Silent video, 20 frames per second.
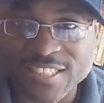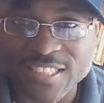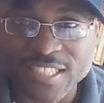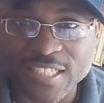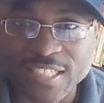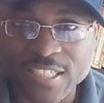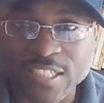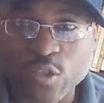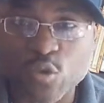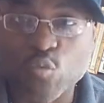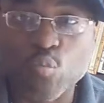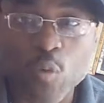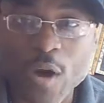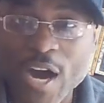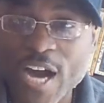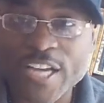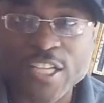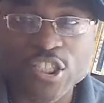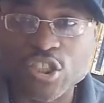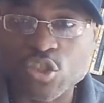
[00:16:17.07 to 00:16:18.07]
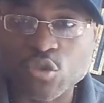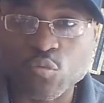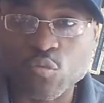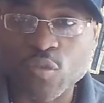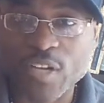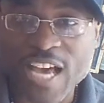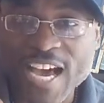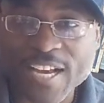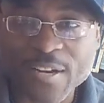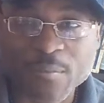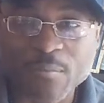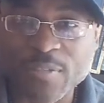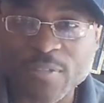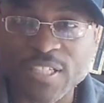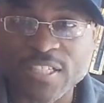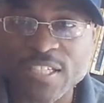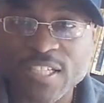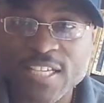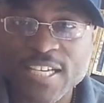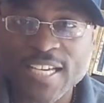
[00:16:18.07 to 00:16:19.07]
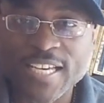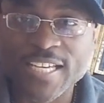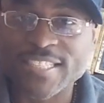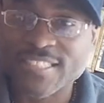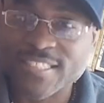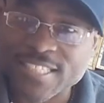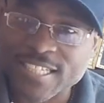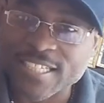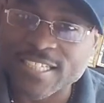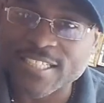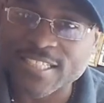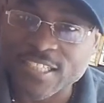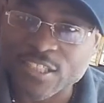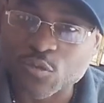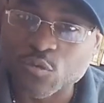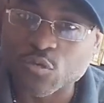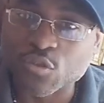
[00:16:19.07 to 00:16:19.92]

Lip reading: thing? Why did you lie to me and say that this